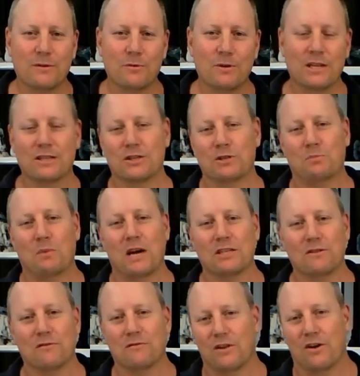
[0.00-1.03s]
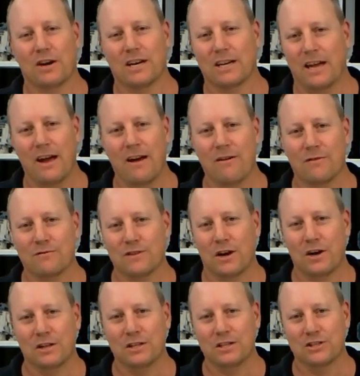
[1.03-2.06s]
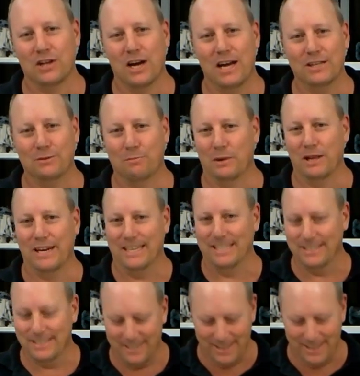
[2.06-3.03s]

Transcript: in the space of like an hour, I've totally changed plans.